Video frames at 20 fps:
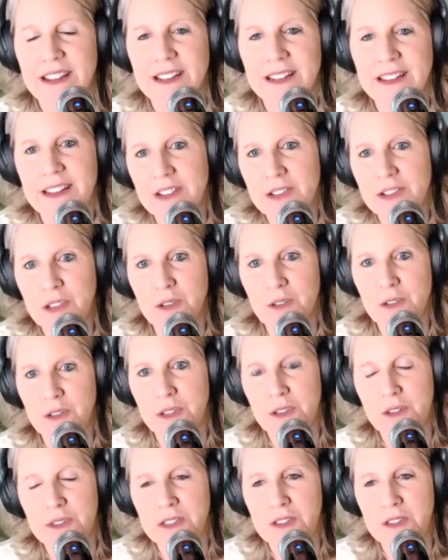attuned
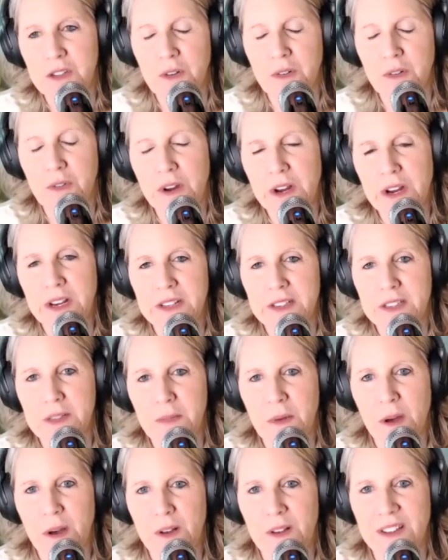to since you were a very
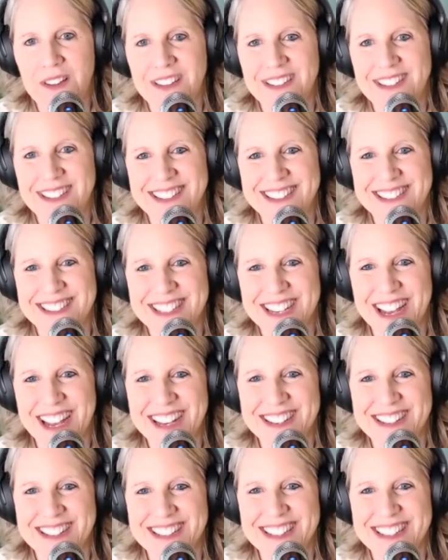small
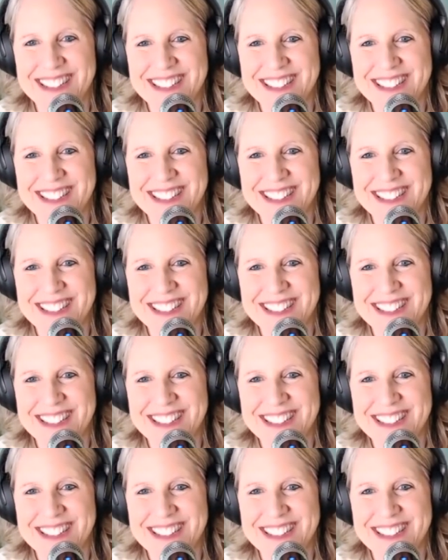child